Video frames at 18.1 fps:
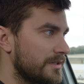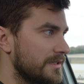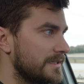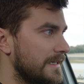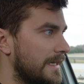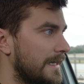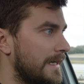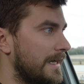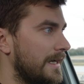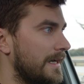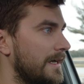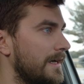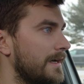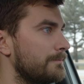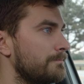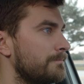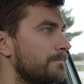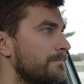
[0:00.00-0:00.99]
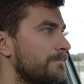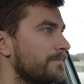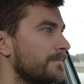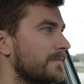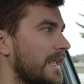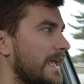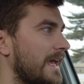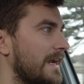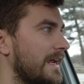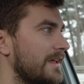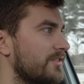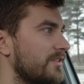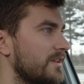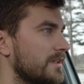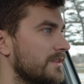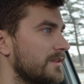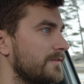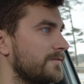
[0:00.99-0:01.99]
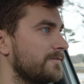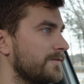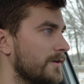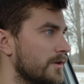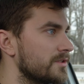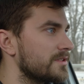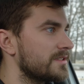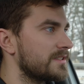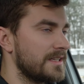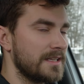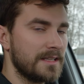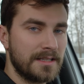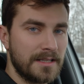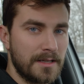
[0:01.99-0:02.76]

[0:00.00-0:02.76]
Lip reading: And I think the first thing